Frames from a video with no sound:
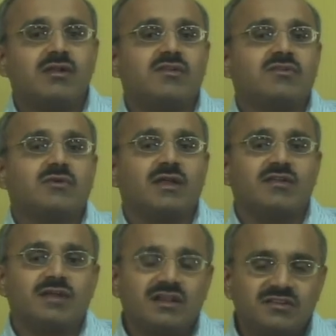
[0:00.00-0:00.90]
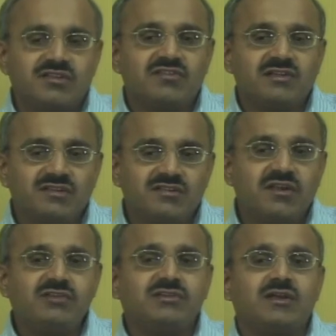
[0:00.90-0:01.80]
stored as an adjacency list
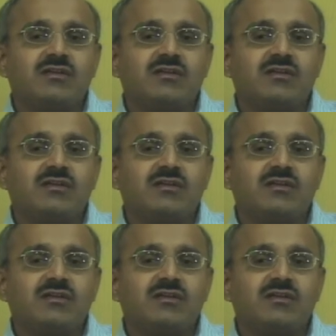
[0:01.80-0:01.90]
structure,